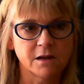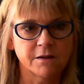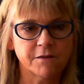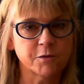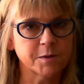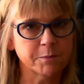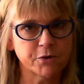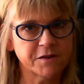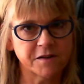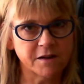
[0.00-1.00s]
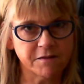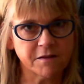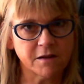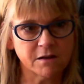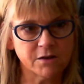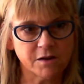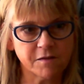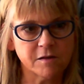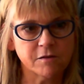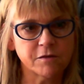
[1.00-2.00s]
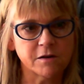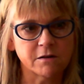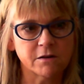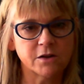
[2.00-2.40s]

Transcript: it's all been pretty easy going so far.